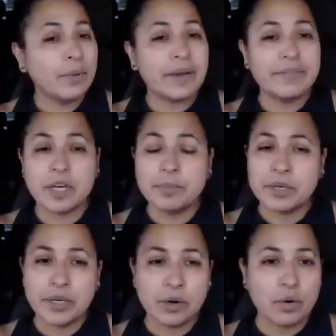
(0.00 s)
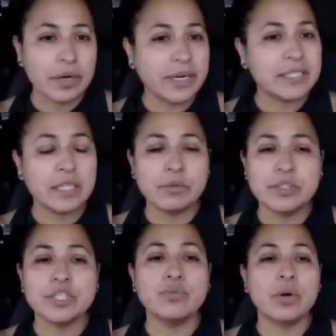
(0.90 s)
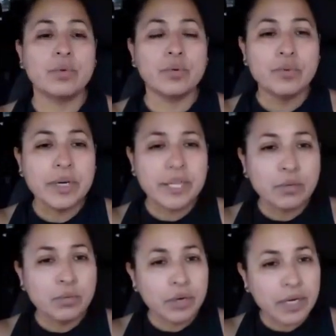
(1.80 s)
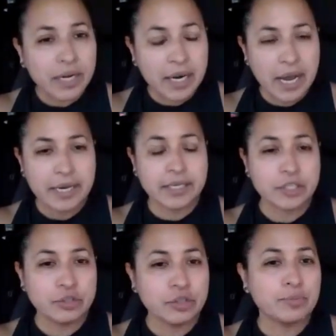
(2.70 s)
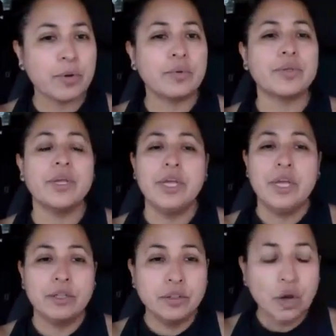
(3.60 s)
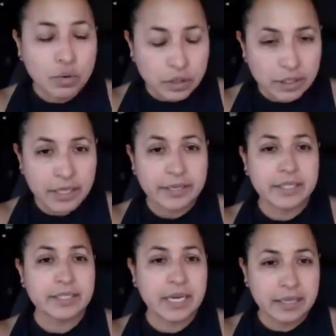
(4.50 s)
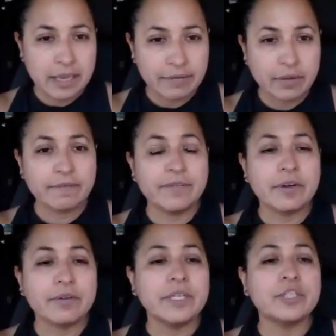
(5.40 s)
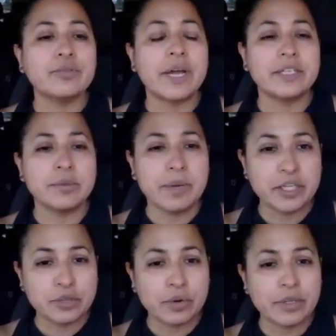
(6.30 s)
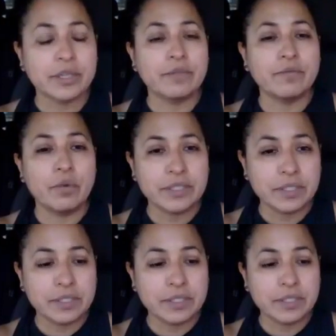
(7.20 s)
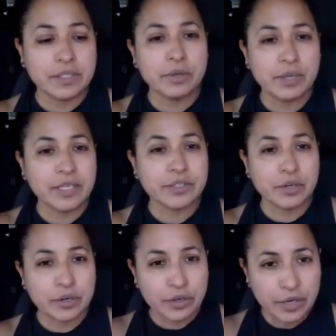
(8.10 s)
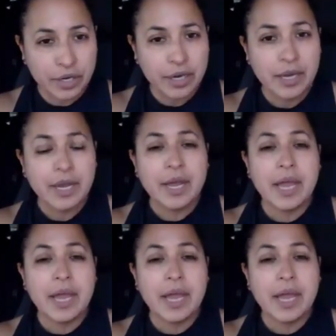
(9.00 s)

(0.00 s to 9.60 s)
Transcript: We have the community organizing, which is where we're really working on issues both locally at the state level and federally, trying to make sure that the voices of the community is heard